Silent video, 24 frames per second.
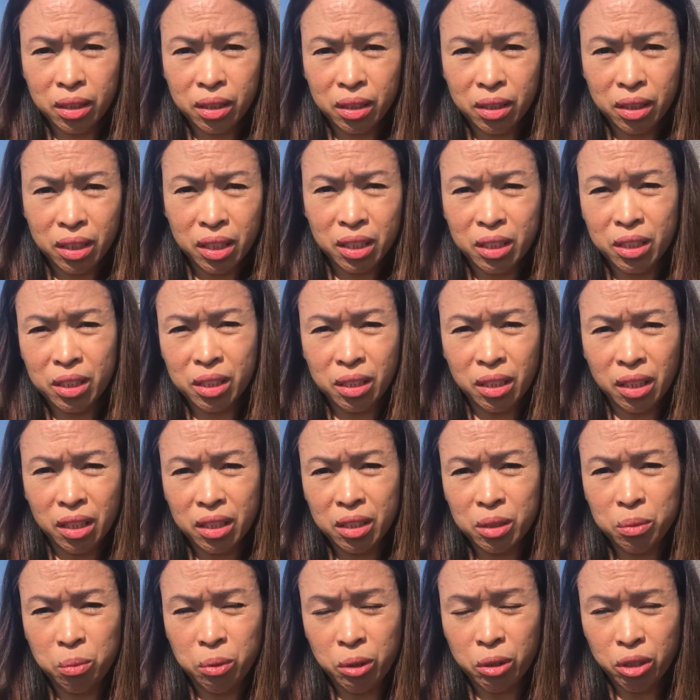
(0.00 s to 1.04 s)

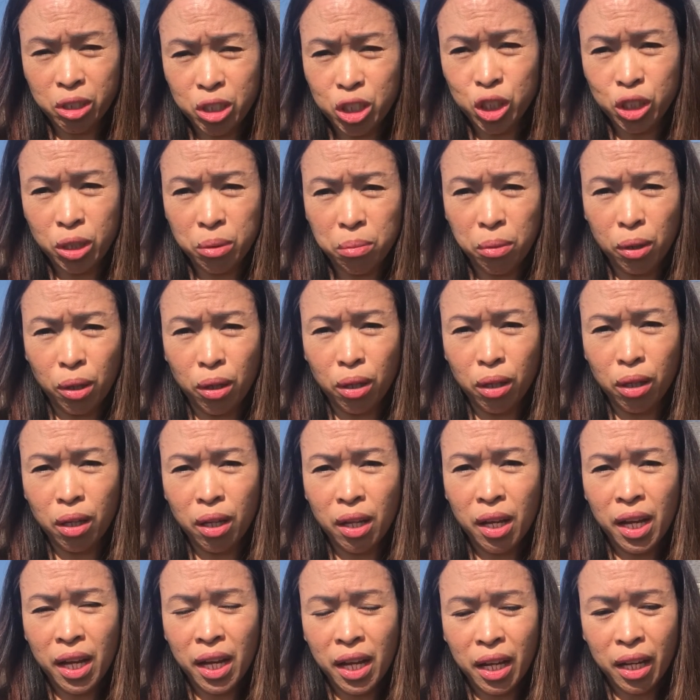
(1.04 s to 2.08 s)
it's perishable,
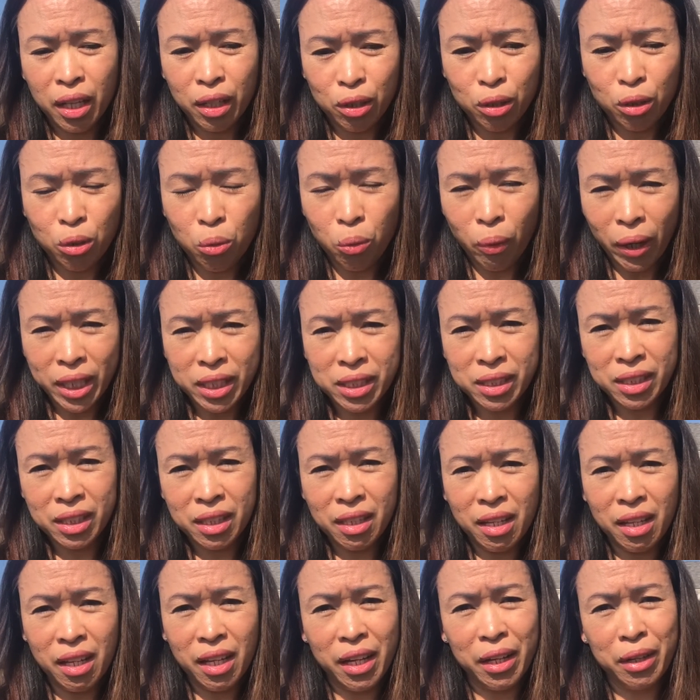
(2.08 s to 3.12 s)
you're wasting
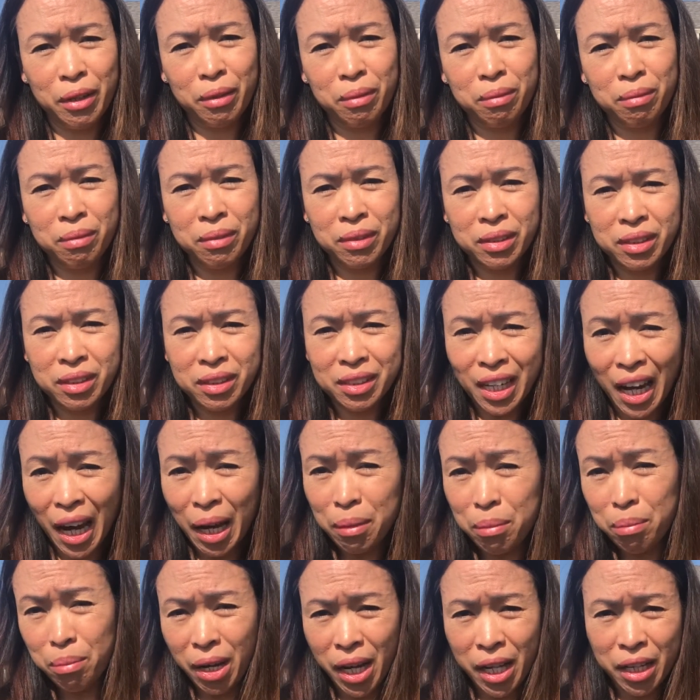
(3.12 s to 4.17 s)
a lot of
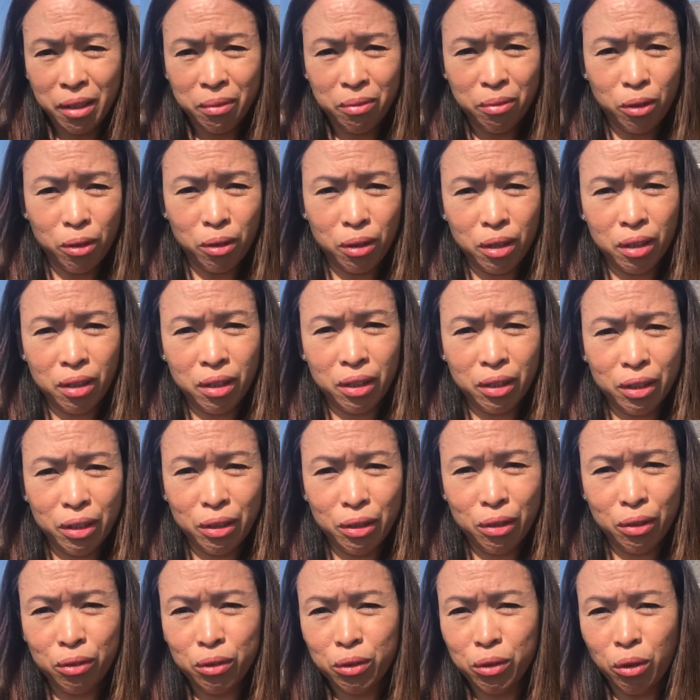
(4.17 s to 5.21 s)
time, money for
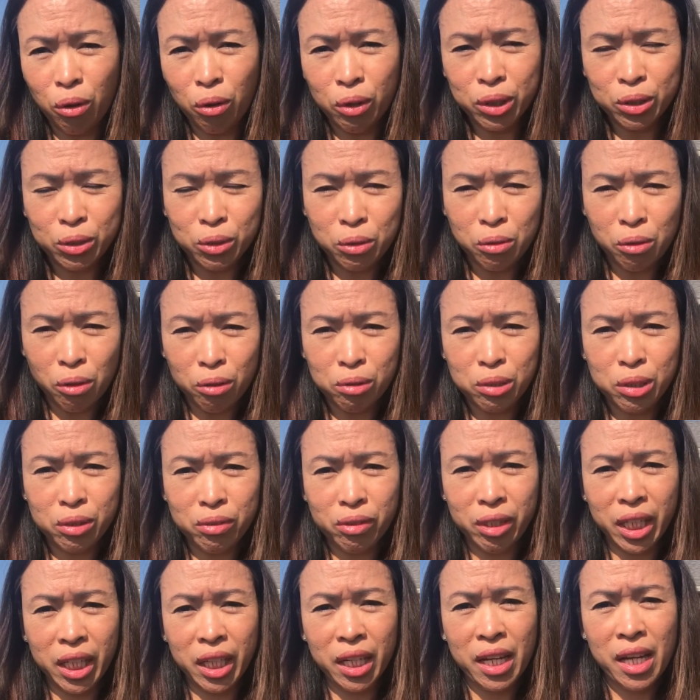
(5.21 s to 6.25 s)
going to
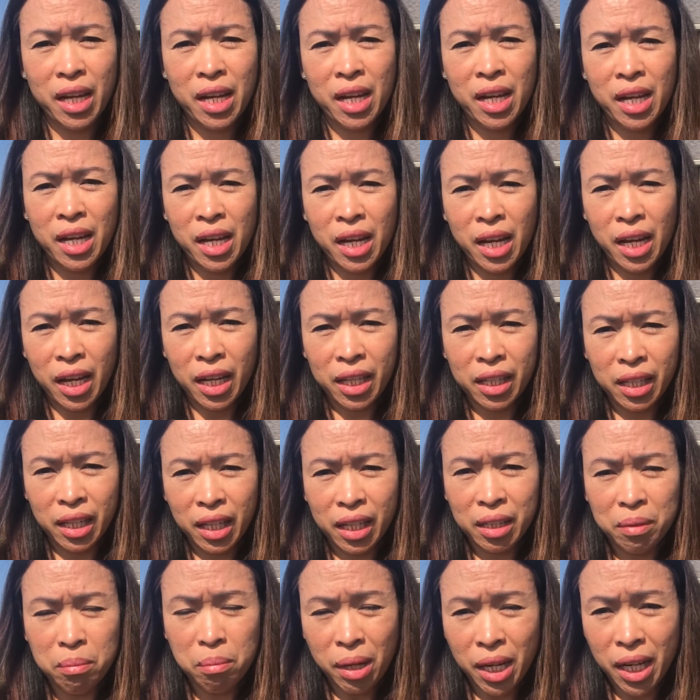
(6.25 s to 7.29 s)
grocery,
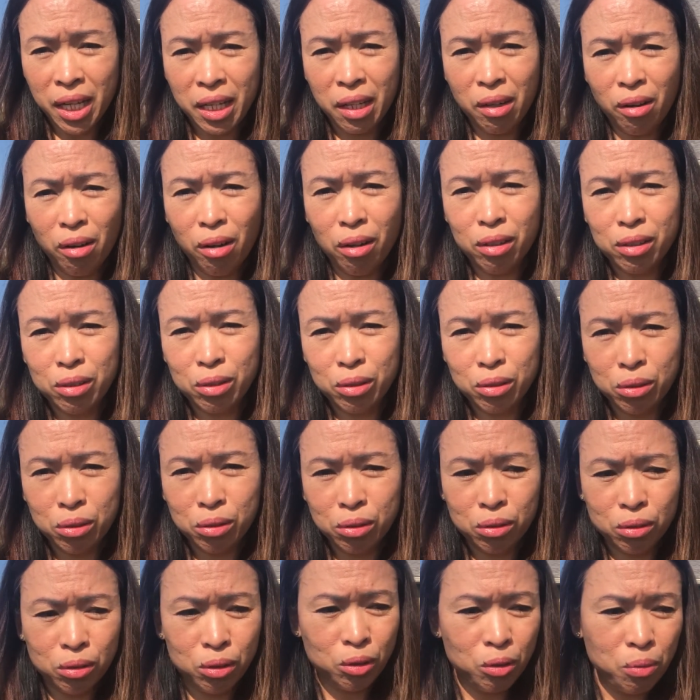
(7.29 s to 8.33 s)
and money also
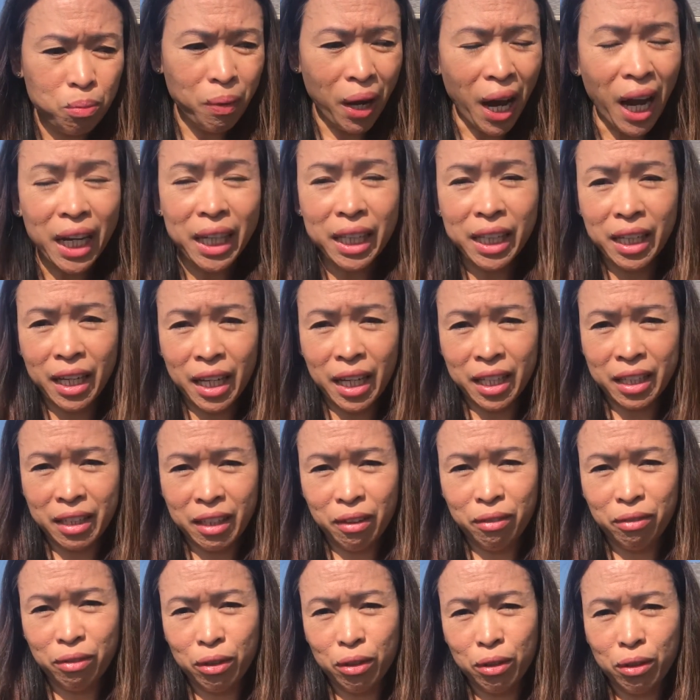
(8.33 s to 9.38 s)
to buying it
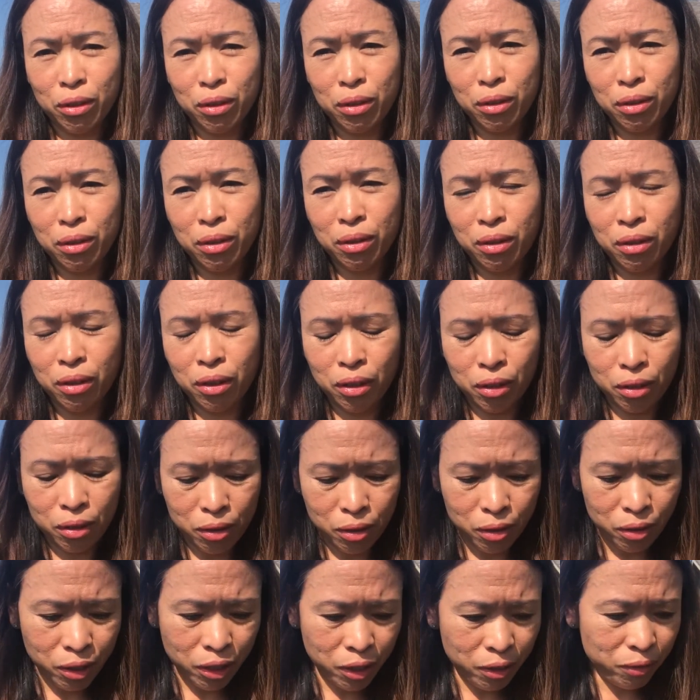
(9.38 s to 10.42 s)
if you don't
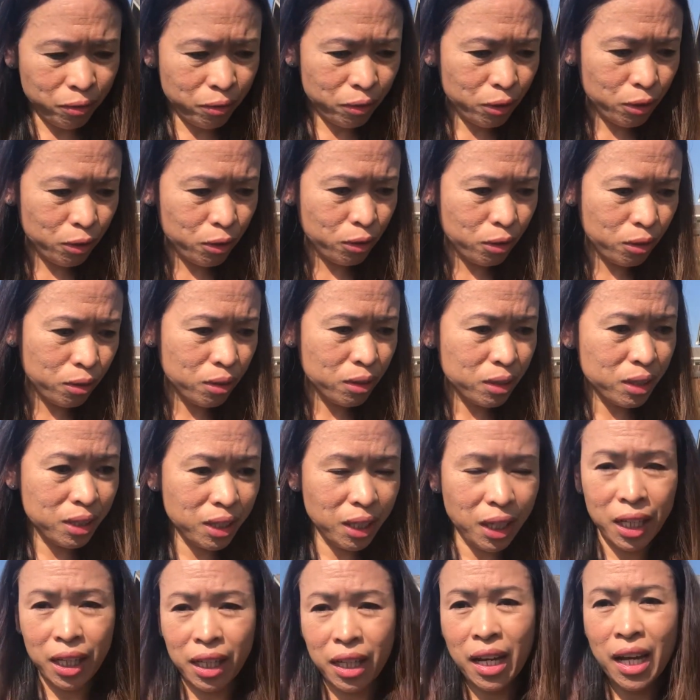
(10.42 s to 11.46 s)
if you don't
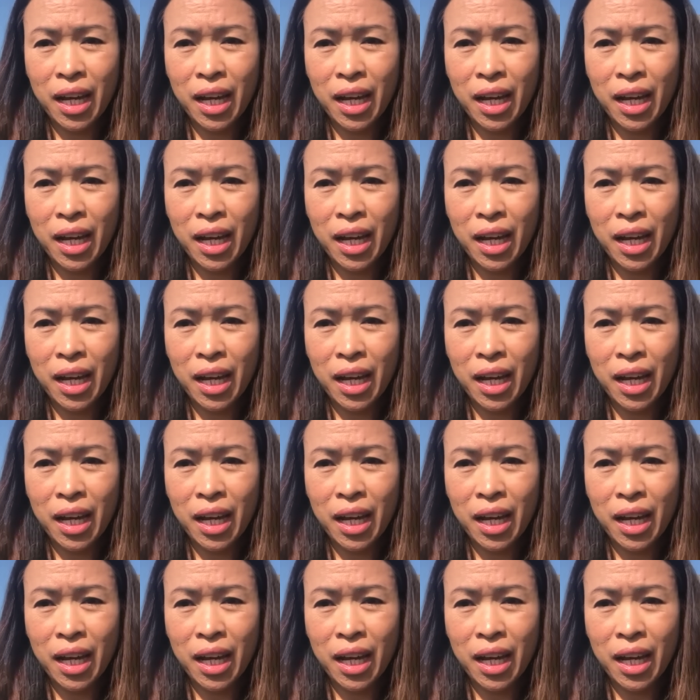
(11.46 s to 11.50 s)
think